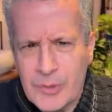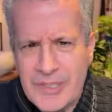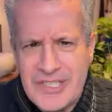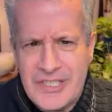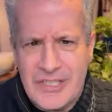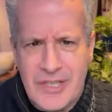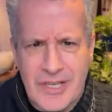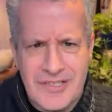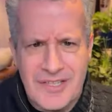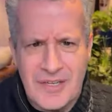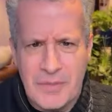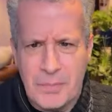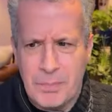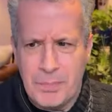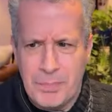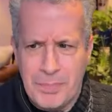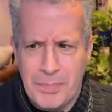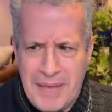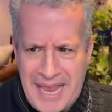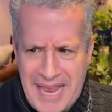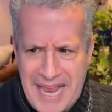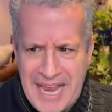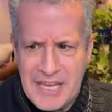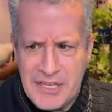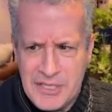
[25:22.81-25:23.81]
doesn't
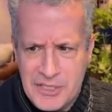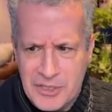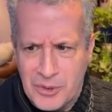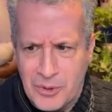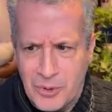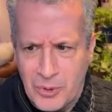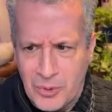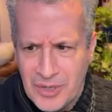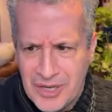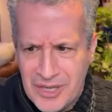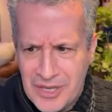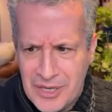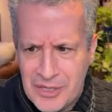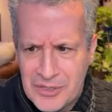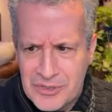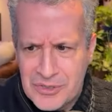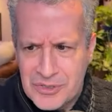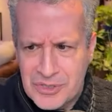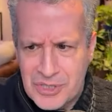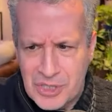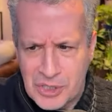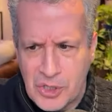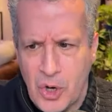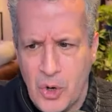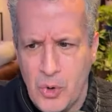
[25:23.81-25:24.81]
pay you to
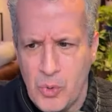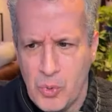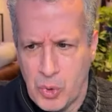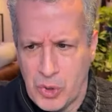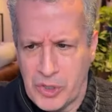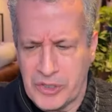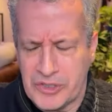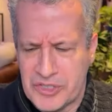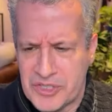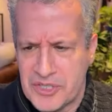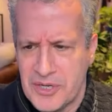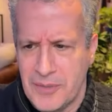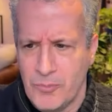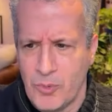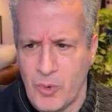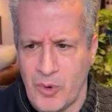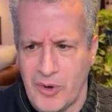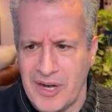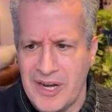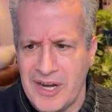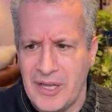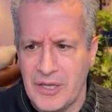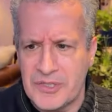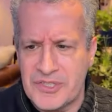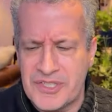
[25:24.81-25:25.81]
go work somewhere
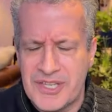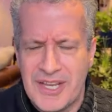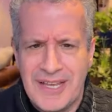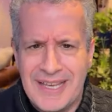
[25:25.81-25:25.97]
else.